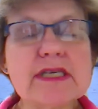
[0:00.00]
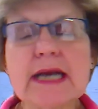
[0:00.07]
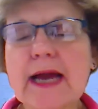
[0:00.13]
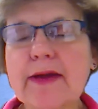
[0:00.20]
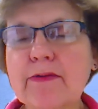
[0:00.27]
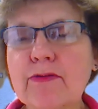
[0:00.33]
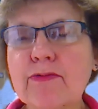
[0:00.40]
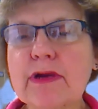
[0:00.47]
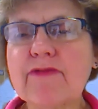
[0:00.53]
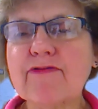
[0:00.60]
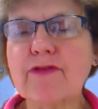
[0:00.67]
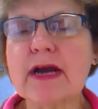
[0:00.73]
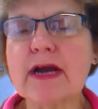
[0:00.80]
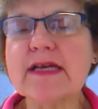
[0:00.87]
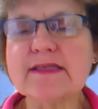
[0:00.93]
And I
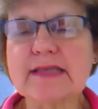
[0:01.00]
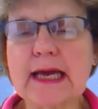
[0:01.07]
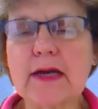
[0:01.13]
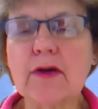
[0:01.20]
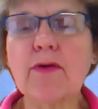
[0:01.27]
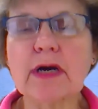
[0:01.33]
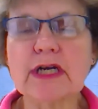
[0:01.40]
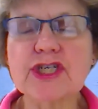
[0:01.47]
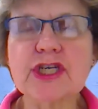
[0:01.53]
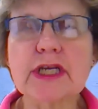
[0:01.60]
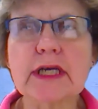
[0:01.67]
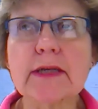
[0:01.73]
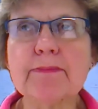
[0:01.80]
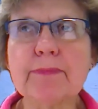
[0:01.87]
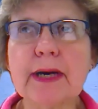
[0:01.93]
rephrase that
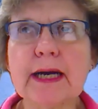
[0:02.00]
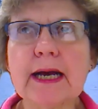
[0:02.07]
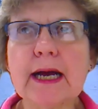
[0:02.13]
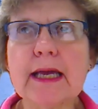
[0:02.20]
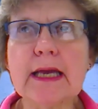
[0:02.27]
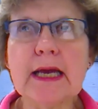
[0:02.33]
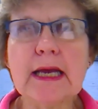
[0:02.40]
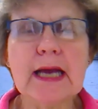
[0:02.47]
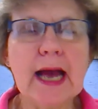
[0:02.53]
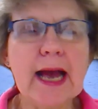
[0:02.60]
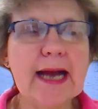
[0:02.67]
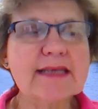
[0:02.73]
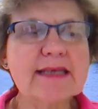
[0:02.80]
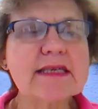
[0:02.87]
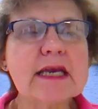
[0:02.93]
question by
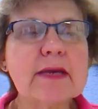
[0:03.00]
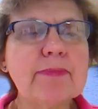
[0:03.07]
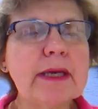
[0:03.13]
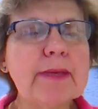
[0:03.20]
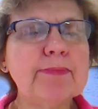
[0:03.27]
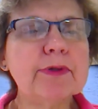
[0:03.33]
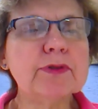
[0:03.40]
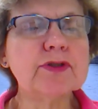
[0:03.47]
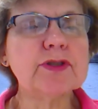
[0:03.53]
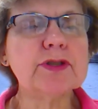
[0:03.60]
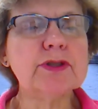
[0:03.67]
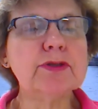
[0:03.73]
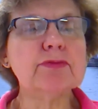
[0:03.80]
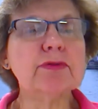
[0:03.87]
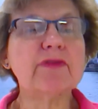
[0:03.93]
asking people
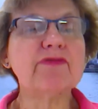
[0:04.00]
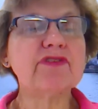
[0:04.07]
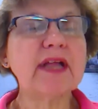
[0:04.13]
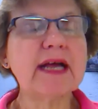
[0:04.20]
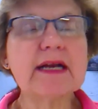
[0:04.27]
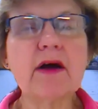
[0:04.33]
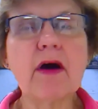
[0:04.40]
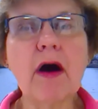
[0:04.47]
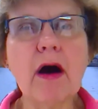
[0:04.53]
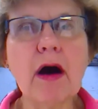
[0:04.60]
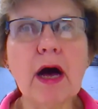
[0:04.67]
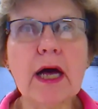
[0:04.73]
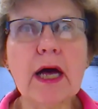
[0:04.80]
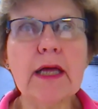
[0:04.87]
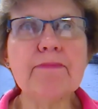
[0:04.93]
to reflect
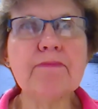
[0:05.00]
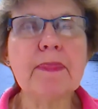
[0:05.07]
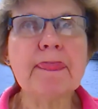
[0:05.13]
on